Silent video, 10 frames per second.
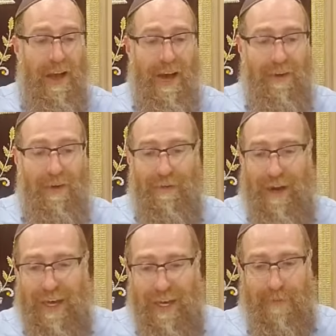
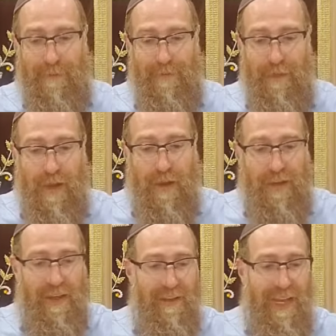Hakrovayim,
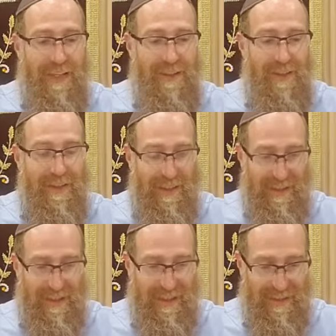the
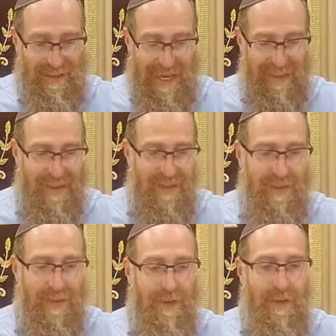intestines,